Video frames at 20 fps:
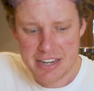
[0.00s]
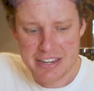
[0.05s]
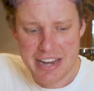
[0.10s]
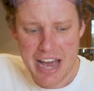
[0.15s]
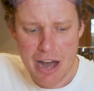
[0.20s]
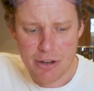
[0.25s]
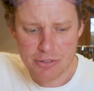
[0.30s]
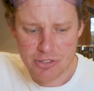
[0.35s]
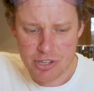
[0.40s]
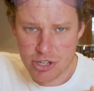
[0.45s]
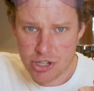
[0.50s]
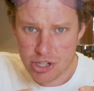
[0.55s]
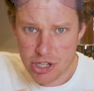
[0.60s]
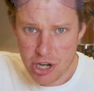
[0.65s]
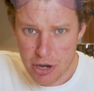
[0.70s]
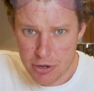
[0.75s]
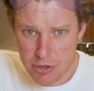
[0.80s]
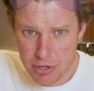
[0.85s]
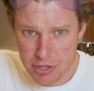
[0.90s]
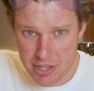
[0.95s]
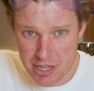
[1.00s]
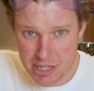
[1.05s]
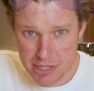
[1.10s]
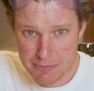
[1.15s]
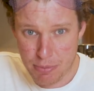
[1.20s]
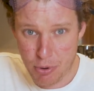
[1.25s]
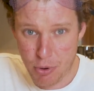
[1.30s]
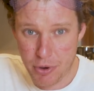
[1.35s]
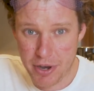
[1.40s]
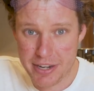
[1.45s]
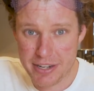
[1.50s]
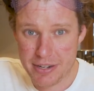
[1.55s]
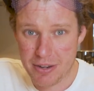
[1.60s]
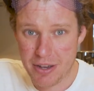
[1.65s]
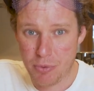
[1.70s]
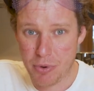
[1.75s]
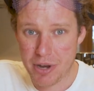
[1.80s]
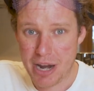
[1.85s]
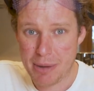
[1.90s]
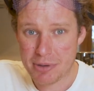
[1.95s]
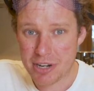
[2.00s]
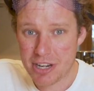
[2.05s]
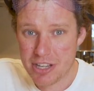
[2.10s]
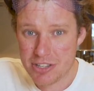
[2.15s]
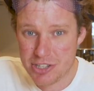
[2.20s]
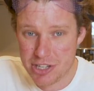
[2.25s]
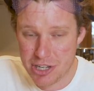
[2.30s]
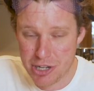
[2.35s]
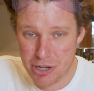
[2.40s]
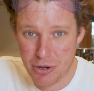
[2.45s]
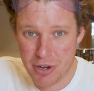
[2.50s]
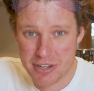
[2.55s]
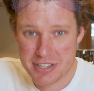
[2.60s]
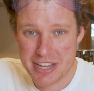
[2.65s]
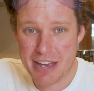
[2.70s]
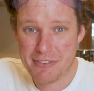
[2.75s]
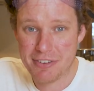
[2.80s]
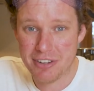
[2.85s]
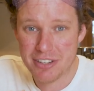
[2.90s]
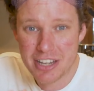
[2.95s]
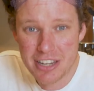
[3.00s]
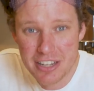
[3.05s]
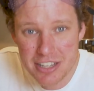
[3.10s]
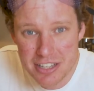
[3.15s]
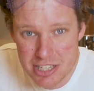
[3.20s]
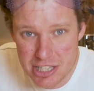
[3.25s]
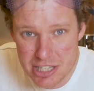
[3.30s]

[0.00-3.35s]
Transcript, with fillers: Now, to show you this point, what I'm gonna do is I have a little